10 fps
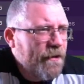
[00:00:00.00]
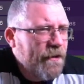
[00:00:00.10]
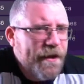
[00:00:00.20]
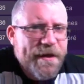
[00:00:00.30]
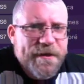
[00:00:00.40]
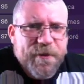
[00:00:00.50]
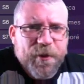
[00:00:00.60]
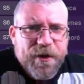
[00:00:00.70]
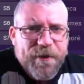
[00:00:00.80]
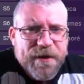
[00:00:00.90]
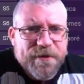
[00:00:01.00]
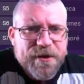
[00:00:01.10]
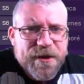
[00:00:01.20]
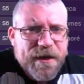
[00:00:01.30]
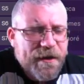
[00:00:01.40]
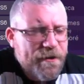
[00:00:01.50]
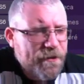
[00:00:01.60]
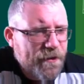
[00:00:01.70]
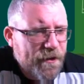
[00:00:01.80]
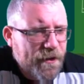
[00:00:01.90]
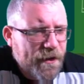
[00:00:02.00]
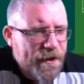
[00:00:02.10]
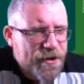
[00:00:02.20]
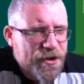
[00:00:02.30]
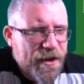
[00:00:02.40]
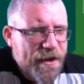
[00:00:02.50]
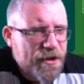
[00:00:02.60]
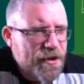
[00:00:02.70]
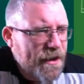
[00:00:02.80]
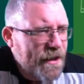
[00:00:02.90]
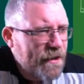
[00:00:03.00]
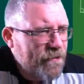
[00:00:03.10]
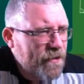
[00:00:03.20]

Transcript: Against them, we're going to make some another last change now.